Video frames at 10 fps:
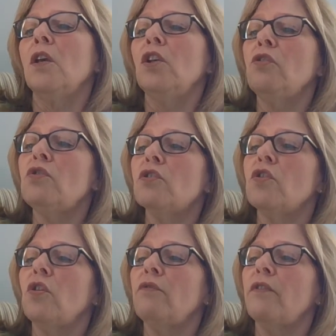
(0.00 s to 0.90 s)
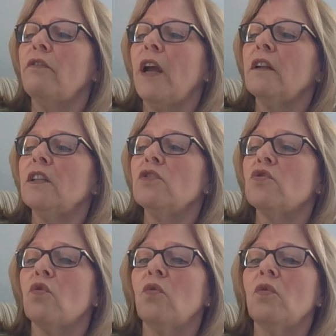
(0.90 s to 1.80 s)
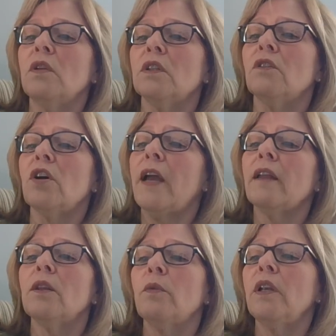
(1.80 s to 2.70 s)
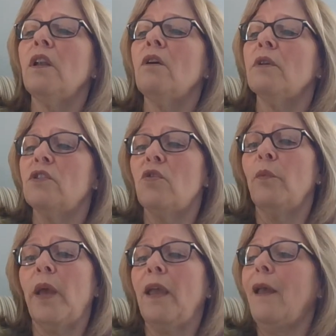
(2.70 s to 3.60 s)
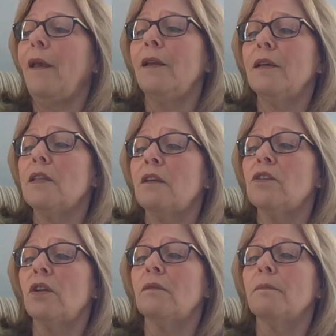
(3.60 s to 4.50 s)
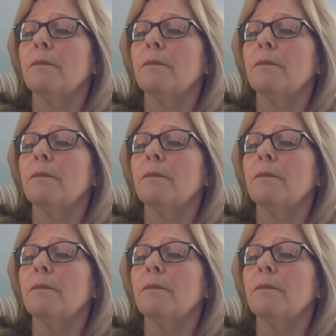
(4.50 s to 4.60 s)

You just goof around in school and look out the window and don't pay any attention."